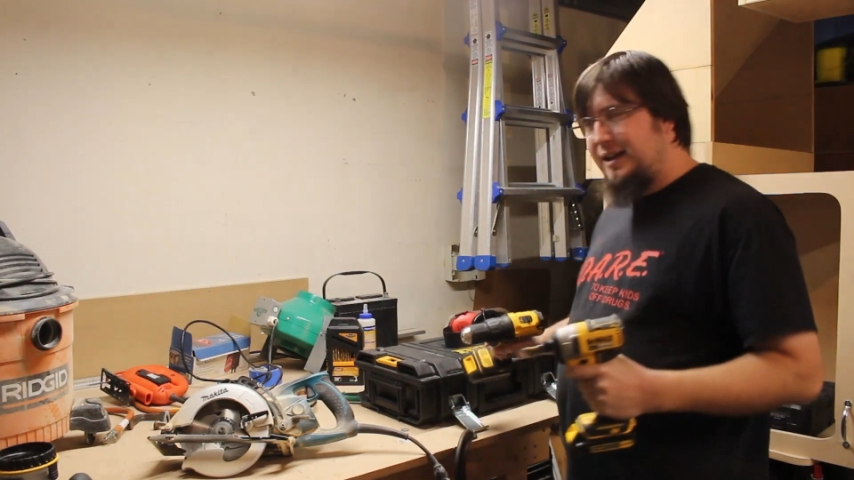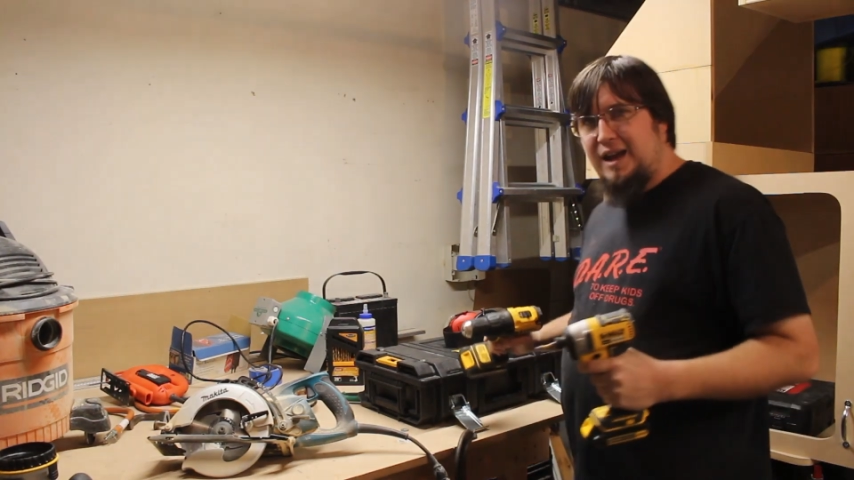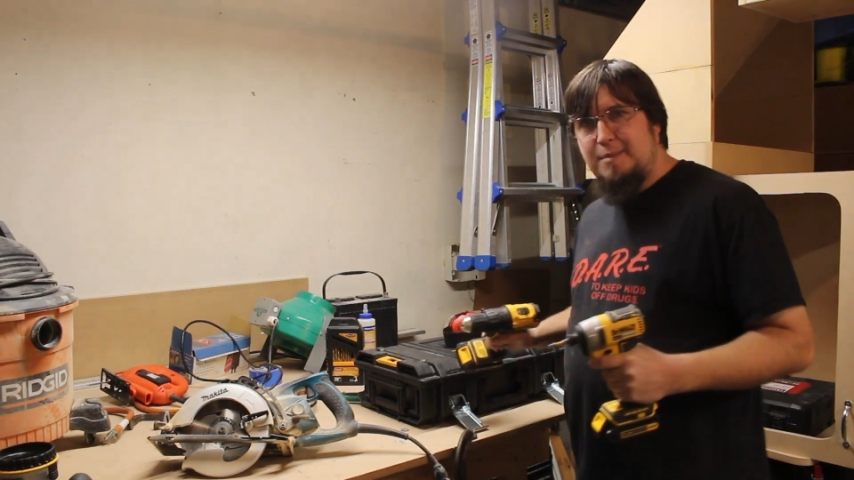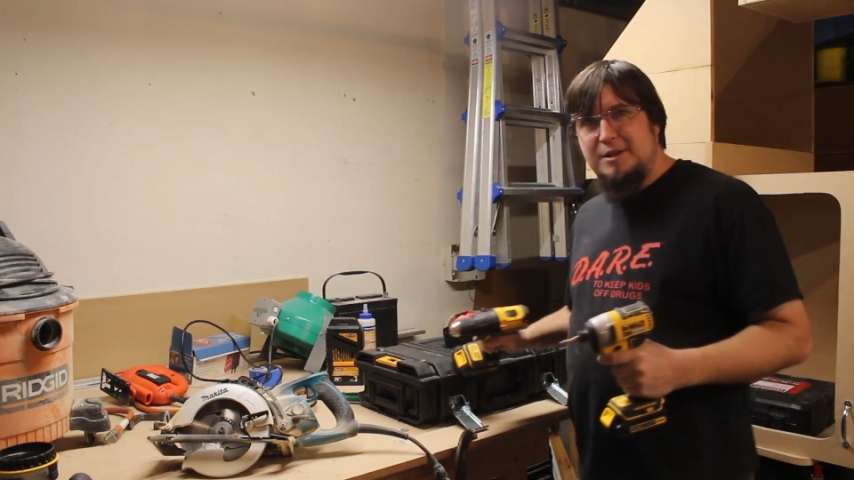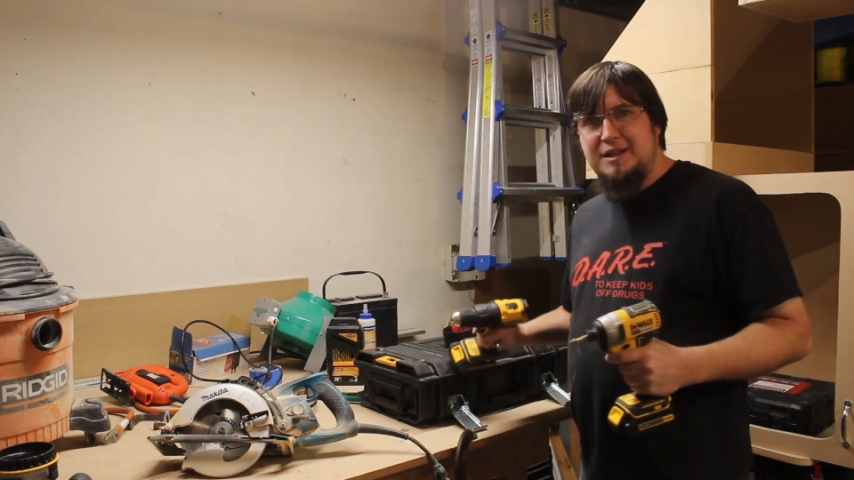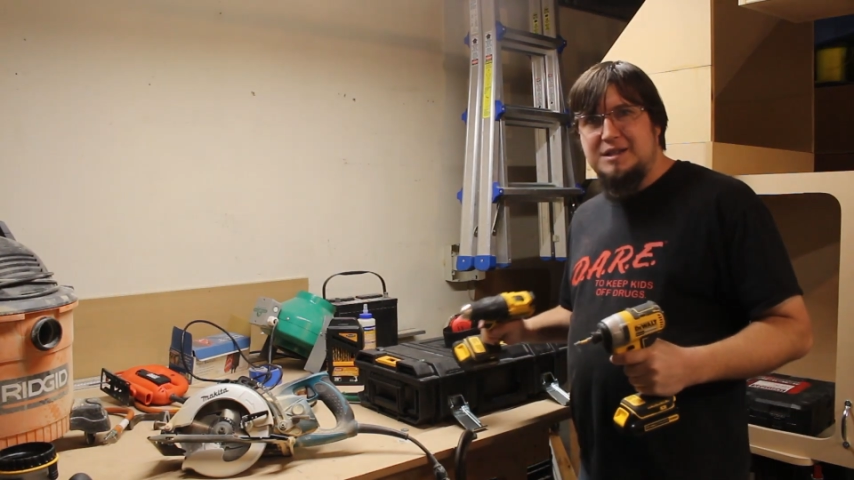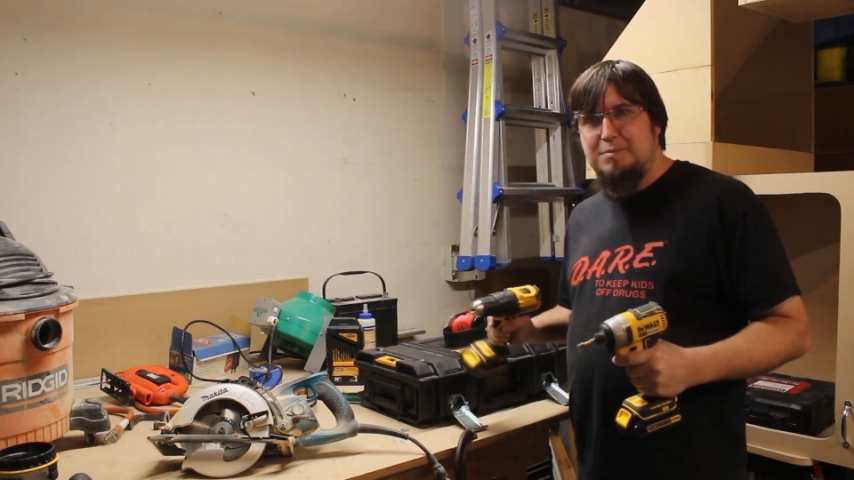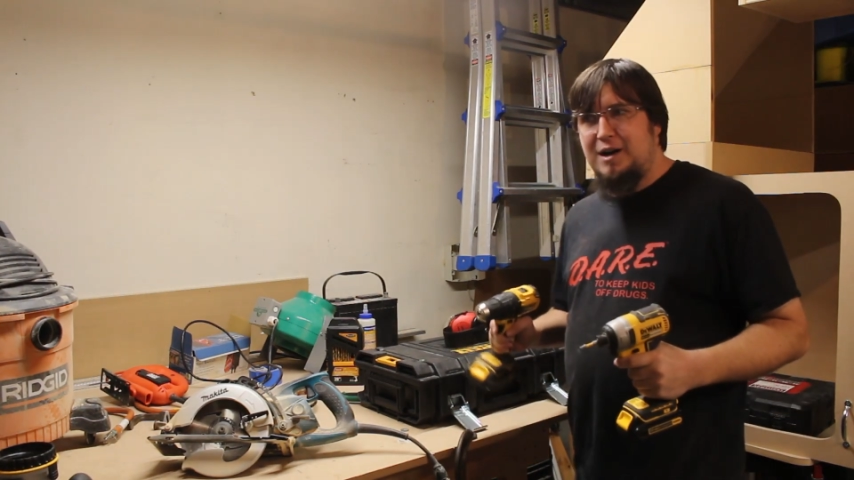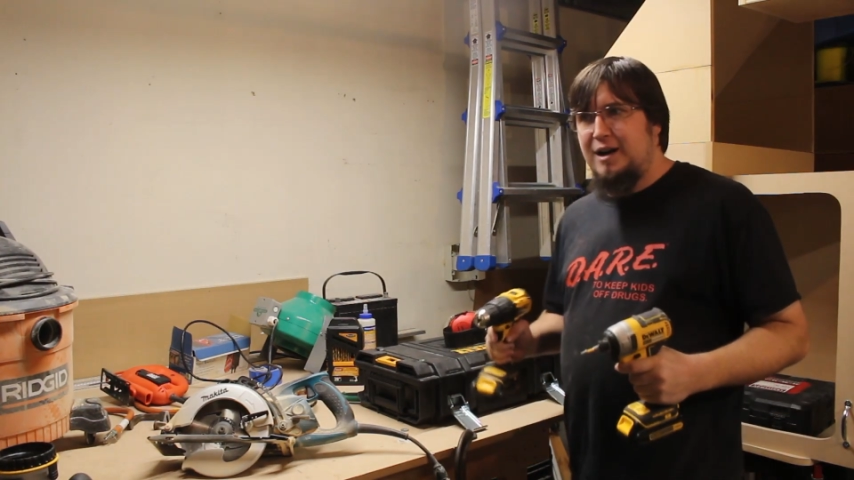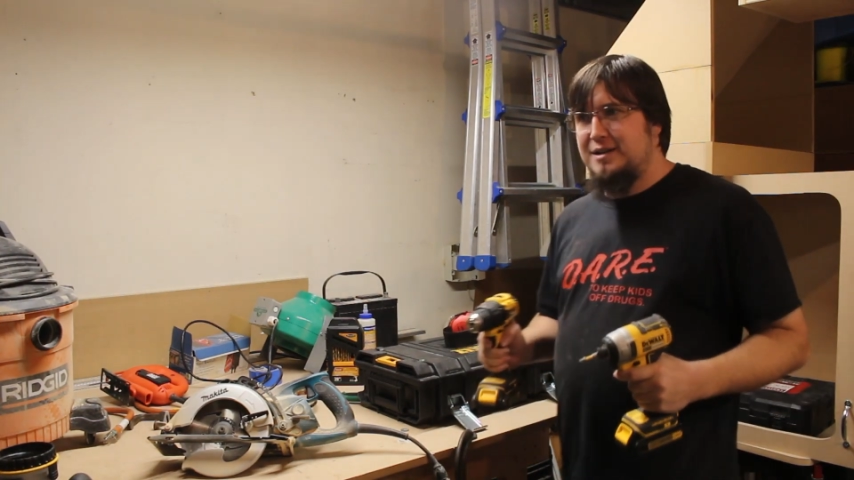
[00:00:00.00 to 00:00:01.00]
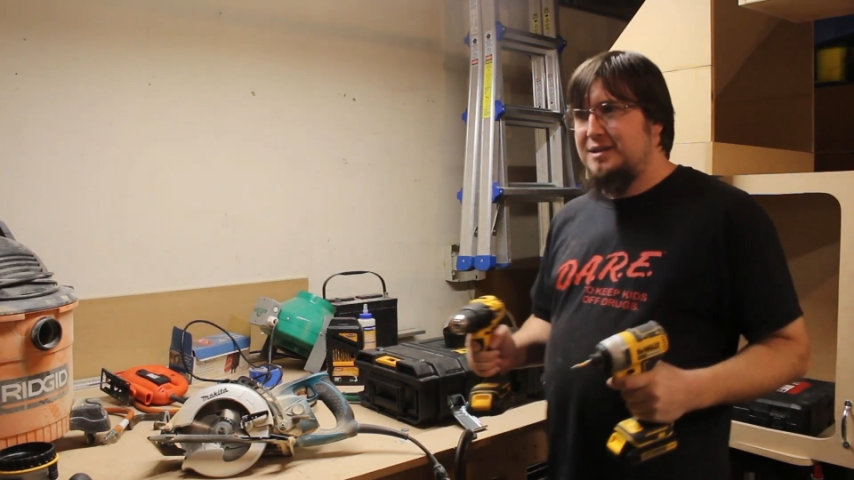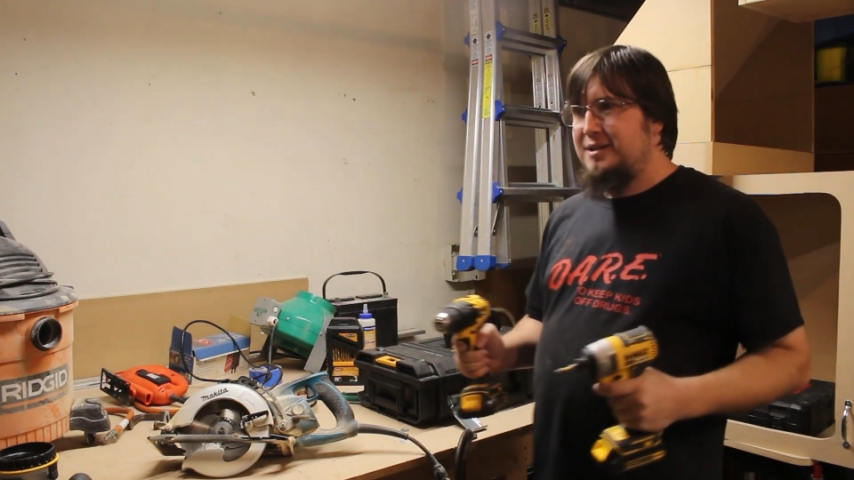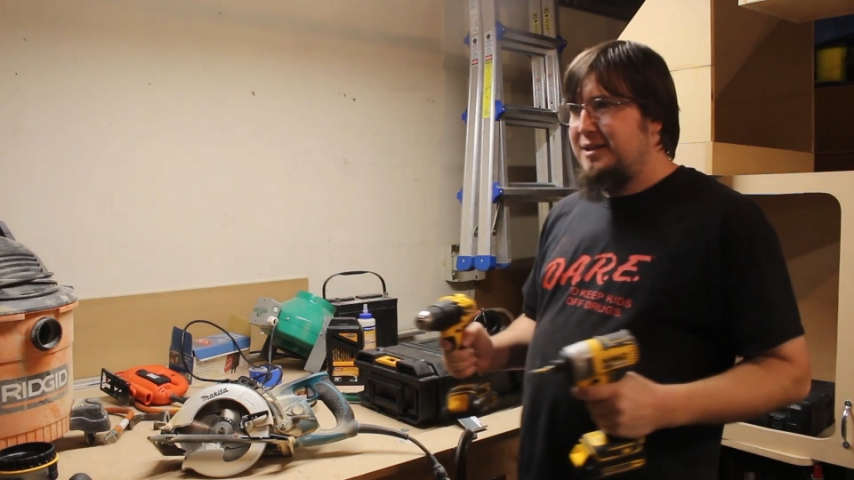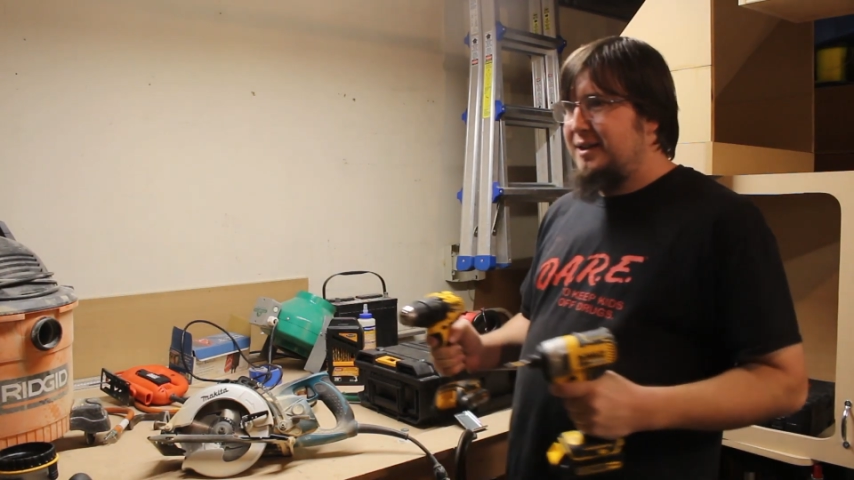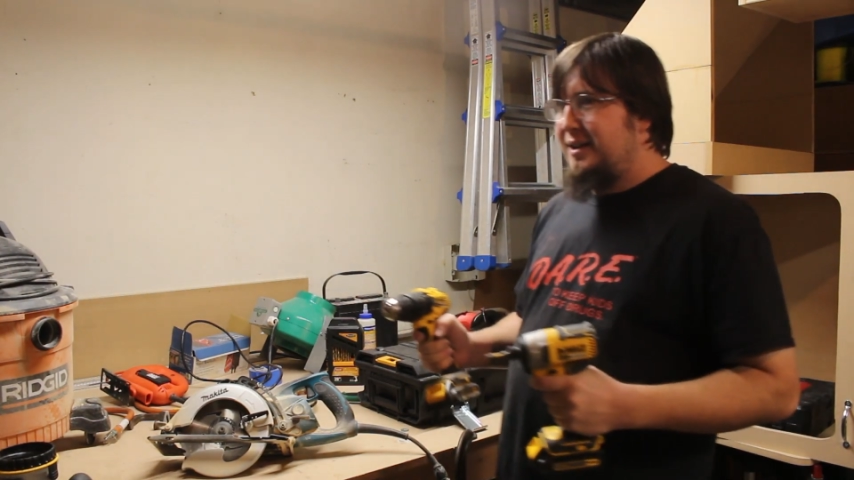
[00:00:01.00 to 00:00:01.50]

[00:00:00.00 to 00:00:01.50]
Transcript: came in this box,